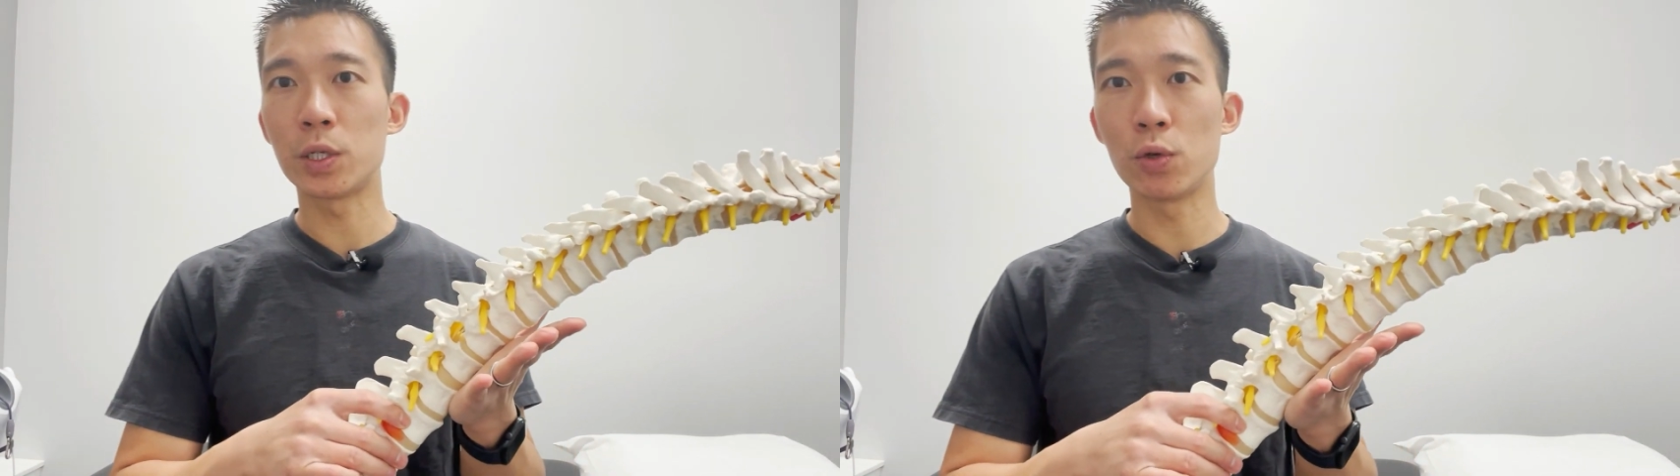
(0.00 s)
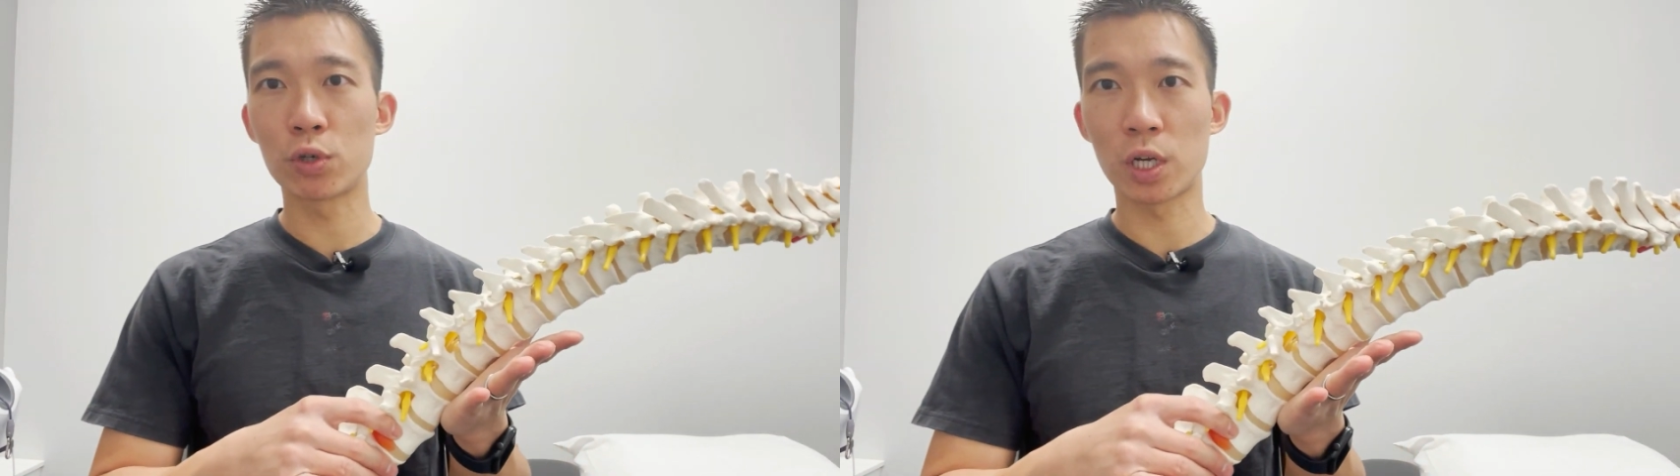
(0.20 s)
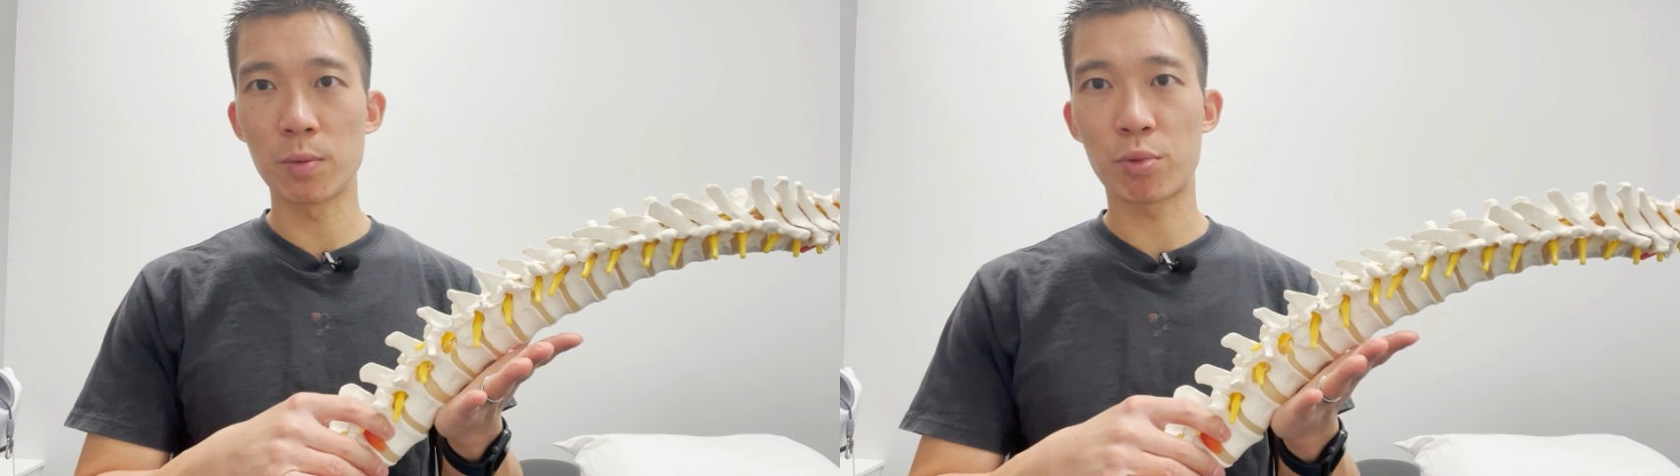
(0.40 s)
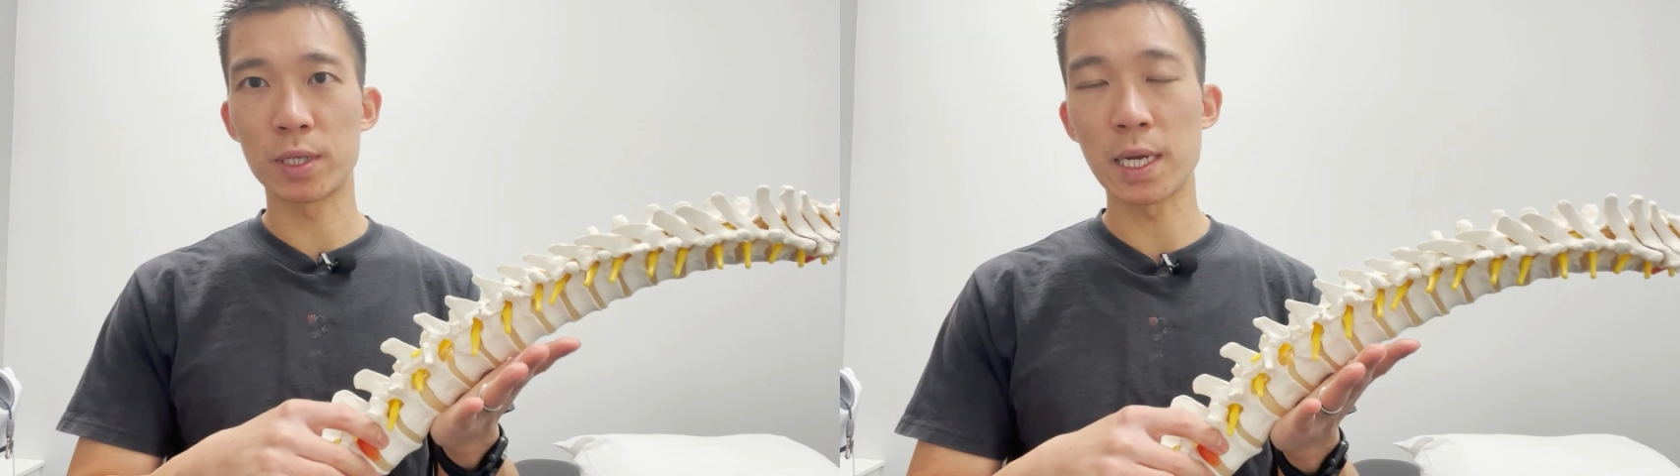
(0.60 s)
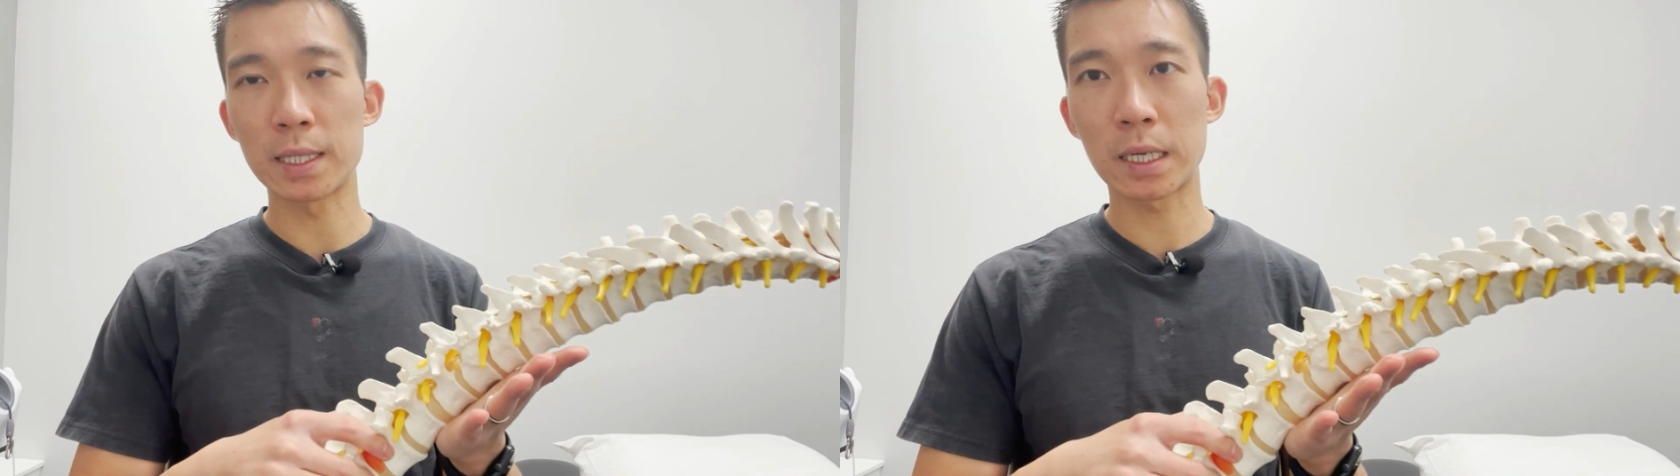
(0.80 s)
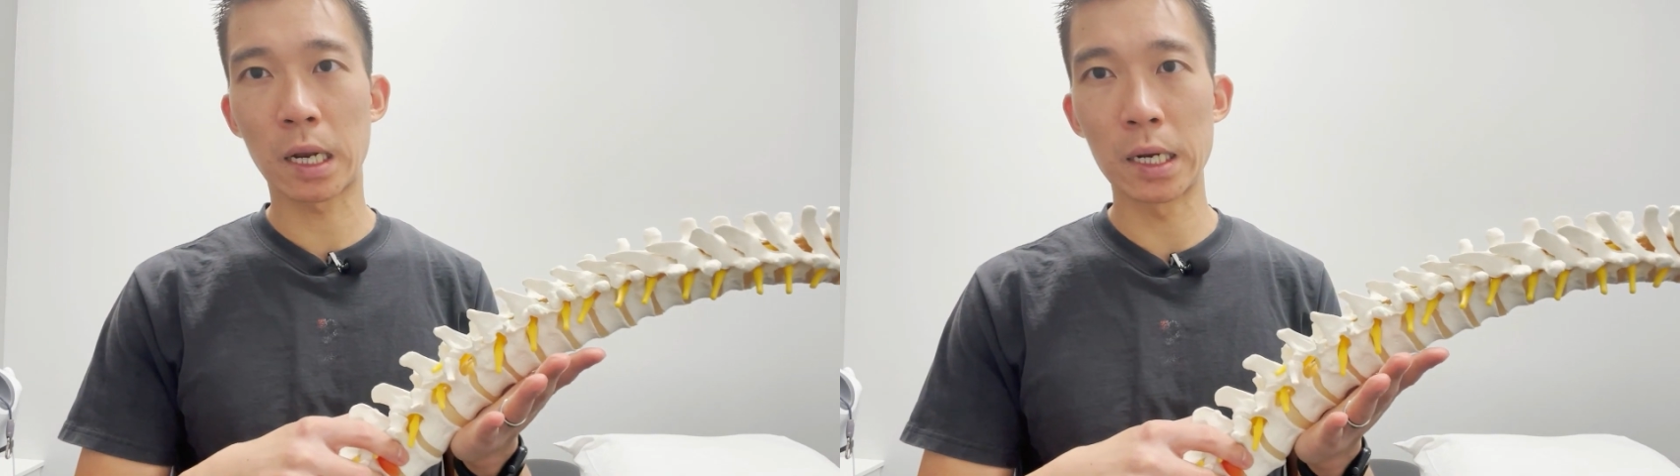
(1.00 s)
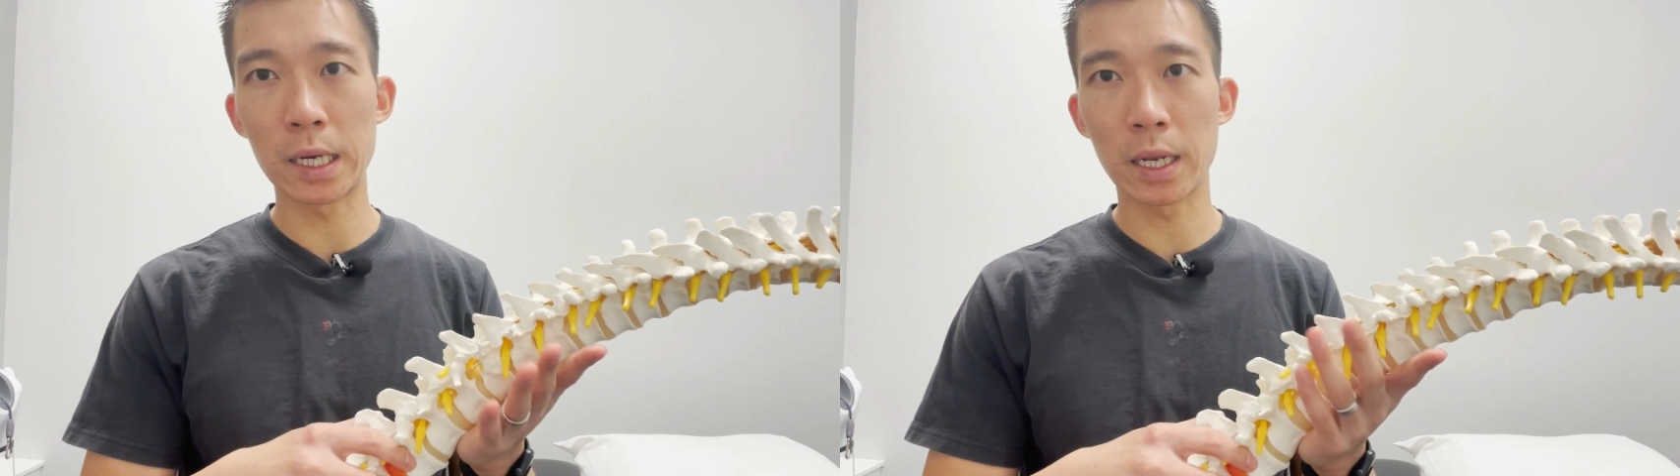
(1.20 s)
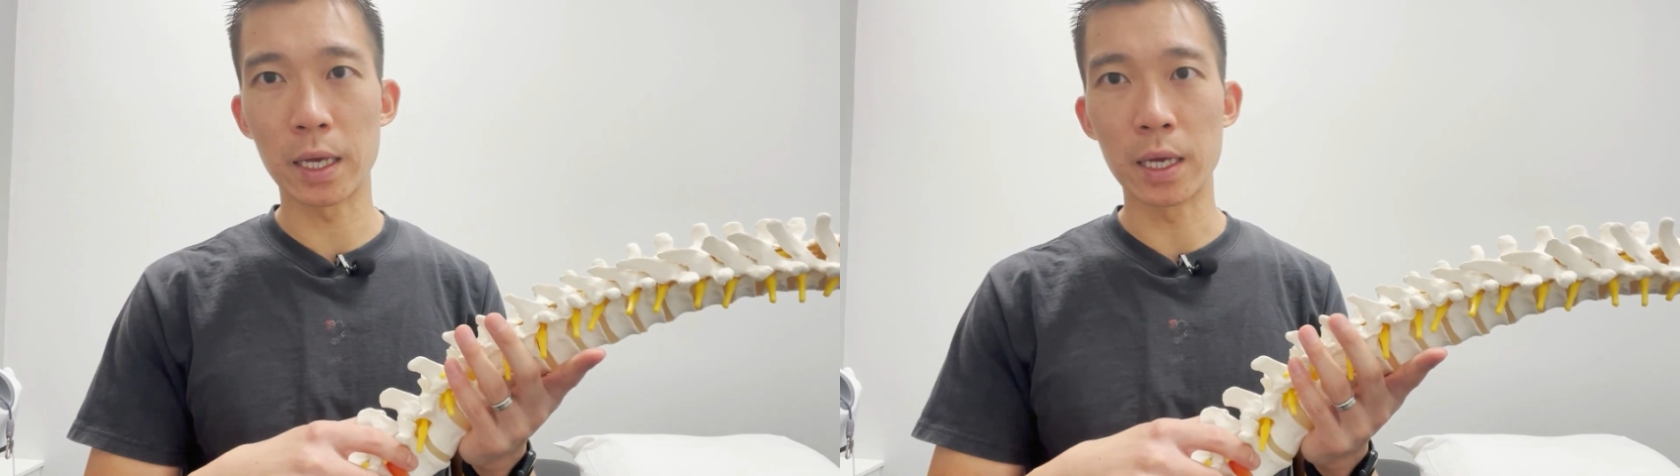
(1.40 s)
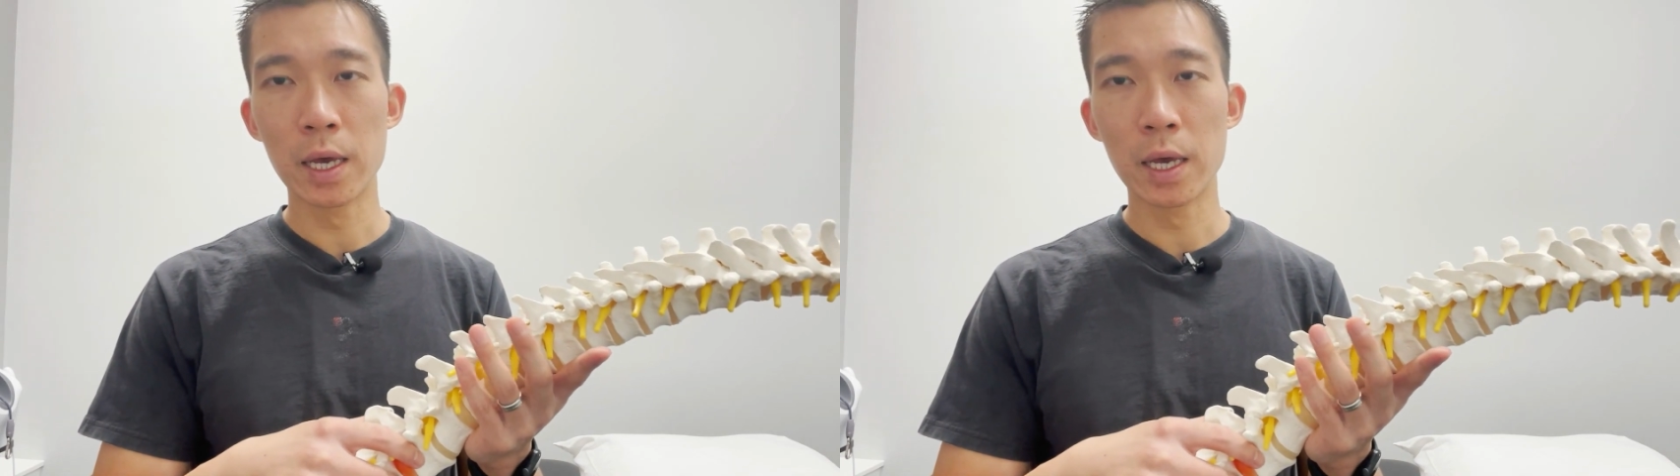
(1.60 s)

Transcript: usually presents clinically